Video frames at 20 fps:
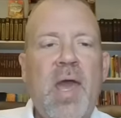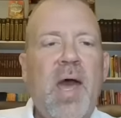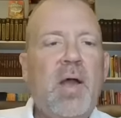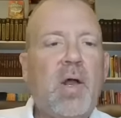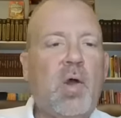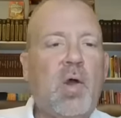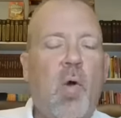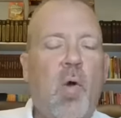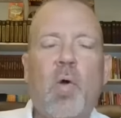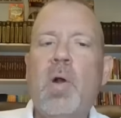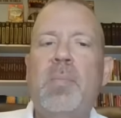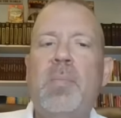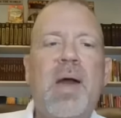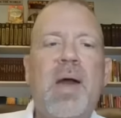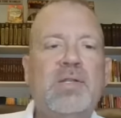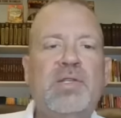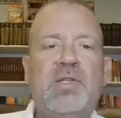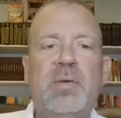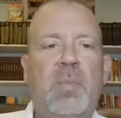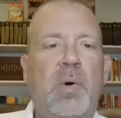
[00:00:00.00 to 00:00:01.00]
Yeah,
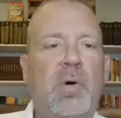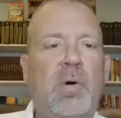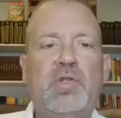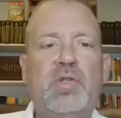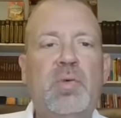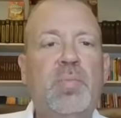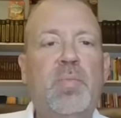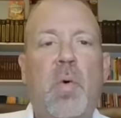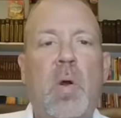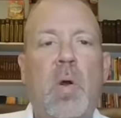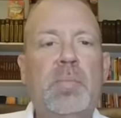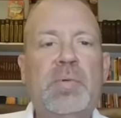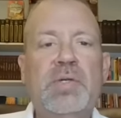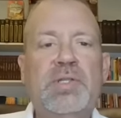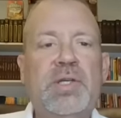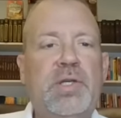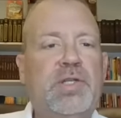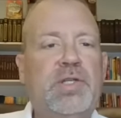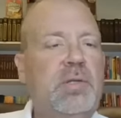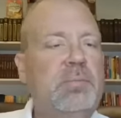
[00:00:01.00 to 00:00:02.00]
quarterback's the most important
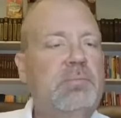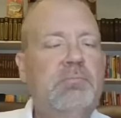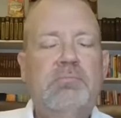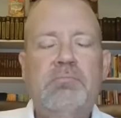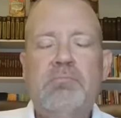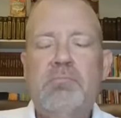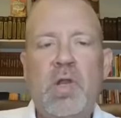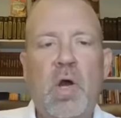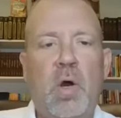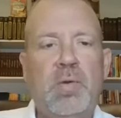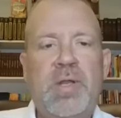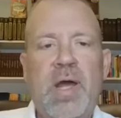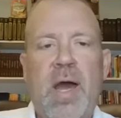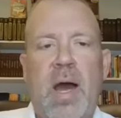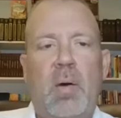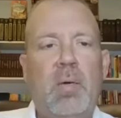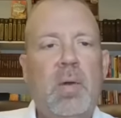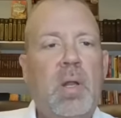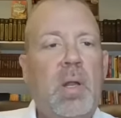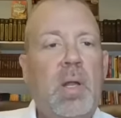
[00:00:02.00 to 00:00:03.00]
position, no
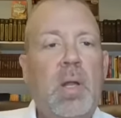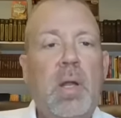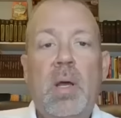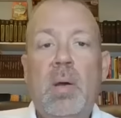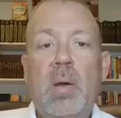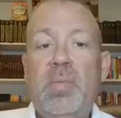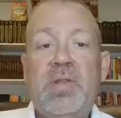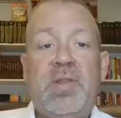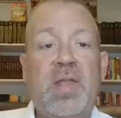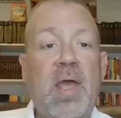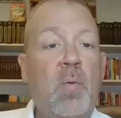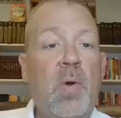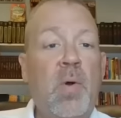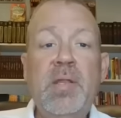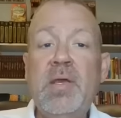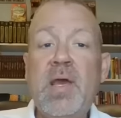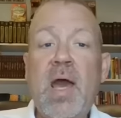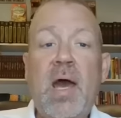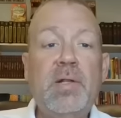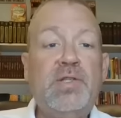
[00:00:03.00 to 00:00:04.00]
doubt. But they
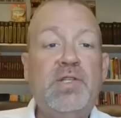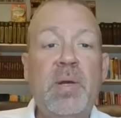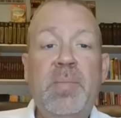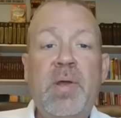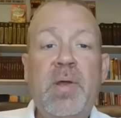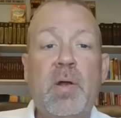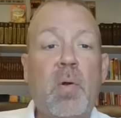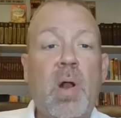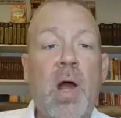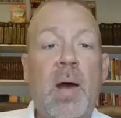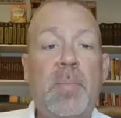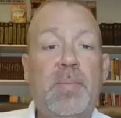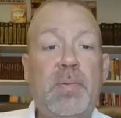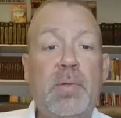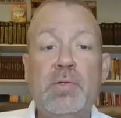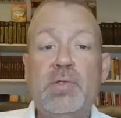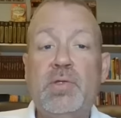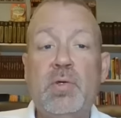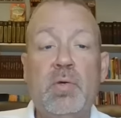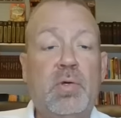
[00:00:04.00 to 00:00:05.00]
went and got Jimmy
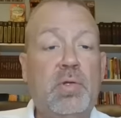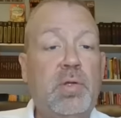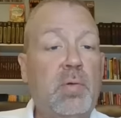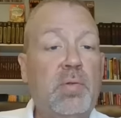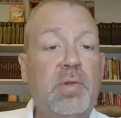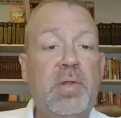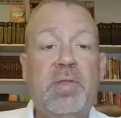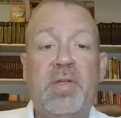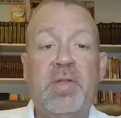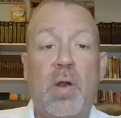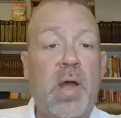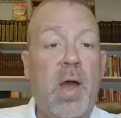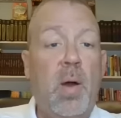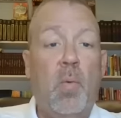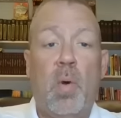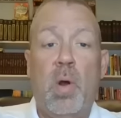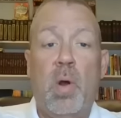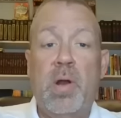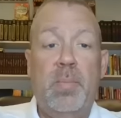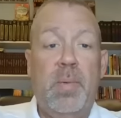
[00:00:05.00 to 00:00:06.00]
Garoppolo, so clearly they're
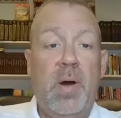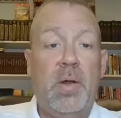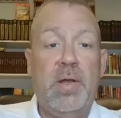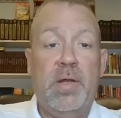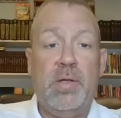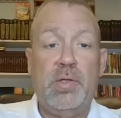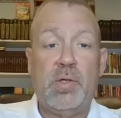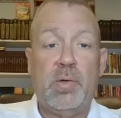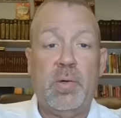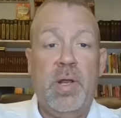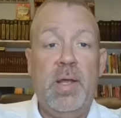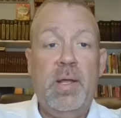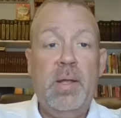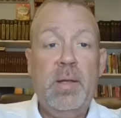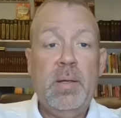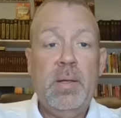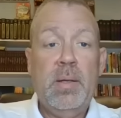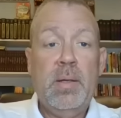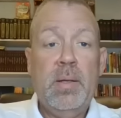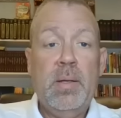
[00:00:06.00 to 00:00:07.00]
not worried about
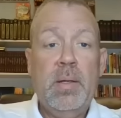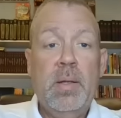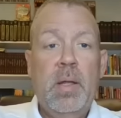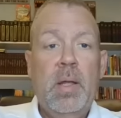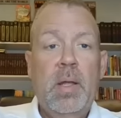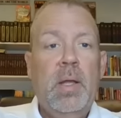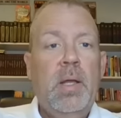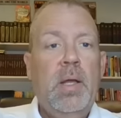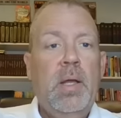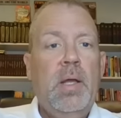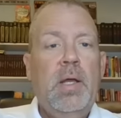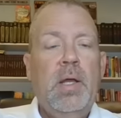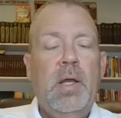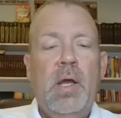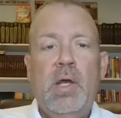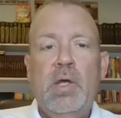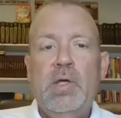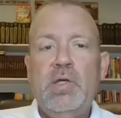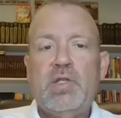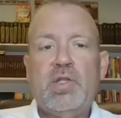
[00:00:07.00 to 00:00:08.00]
injury.
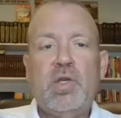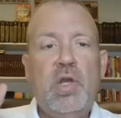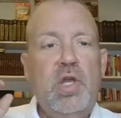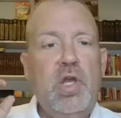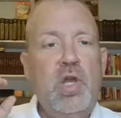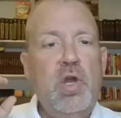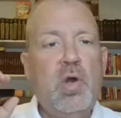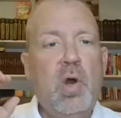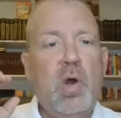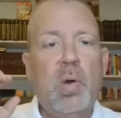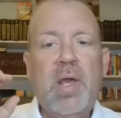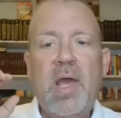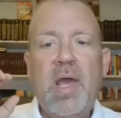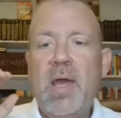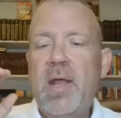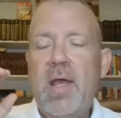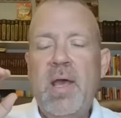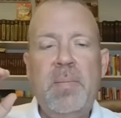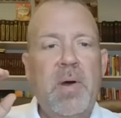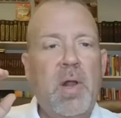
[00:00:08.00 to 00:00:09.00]
So you go
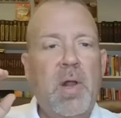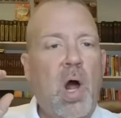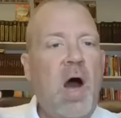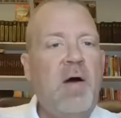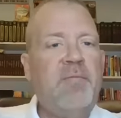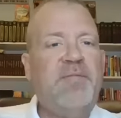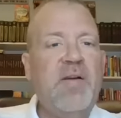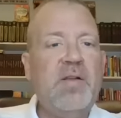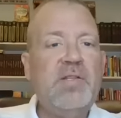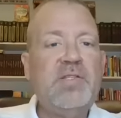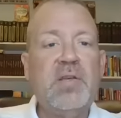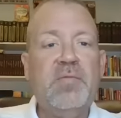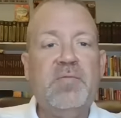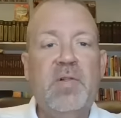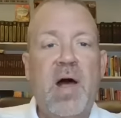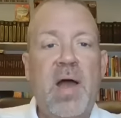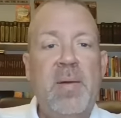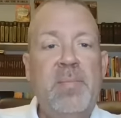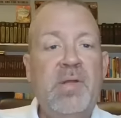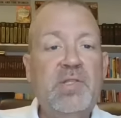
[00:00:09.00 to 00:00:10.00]
get him an
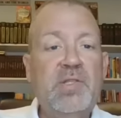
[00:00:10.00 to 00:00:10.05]
offensive